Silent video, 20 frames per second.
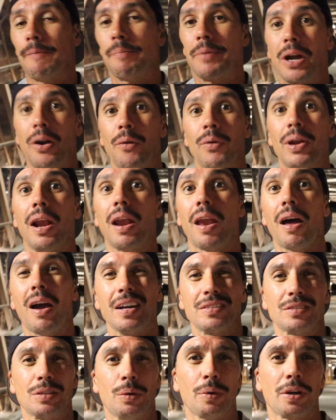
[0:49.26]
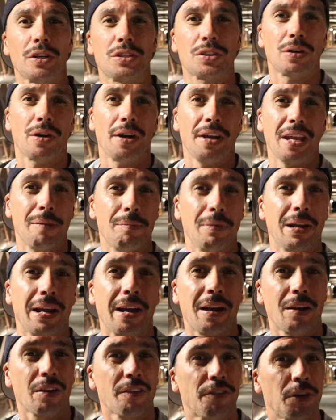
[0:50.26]
that I really like, so I want to try and
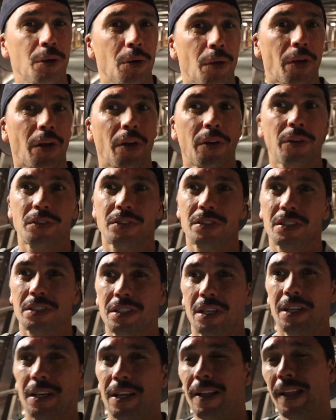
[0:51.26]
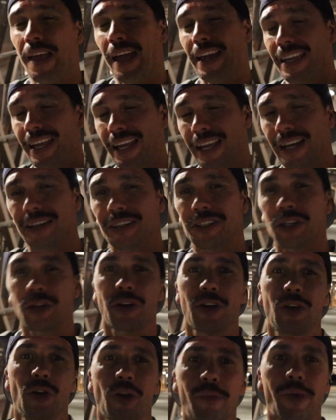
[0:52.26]
emulate a few of those, just to, again, try
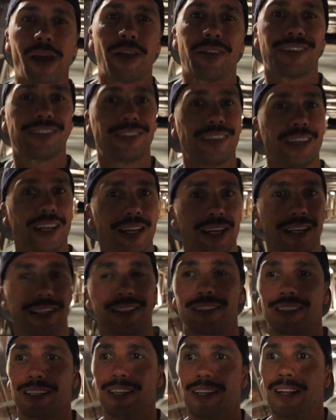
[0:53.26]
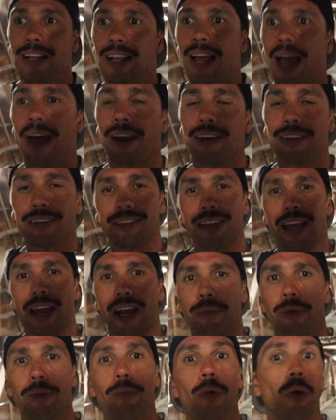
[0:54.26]
and learn about the settings,
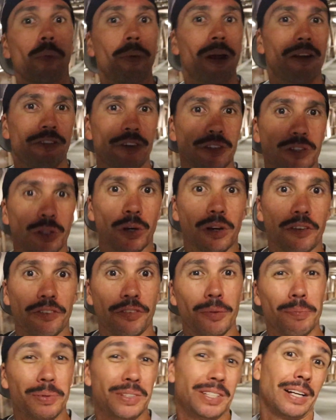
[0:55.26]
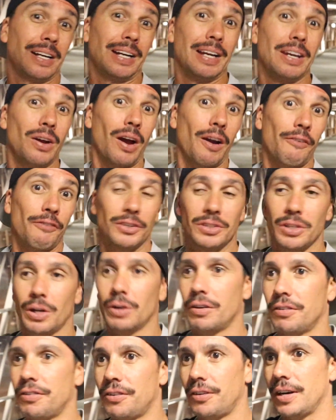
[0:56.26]
understand a bit more about photography, particularly night
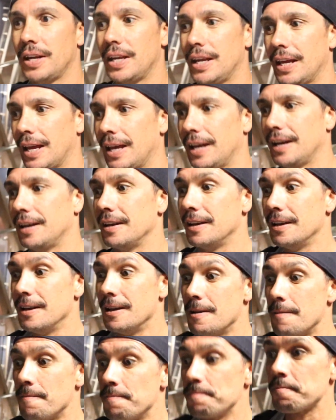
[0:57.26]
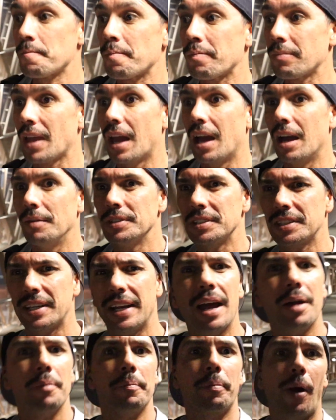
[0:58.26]
photography, and just
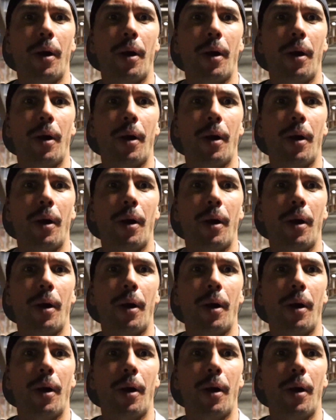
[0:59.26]
get out and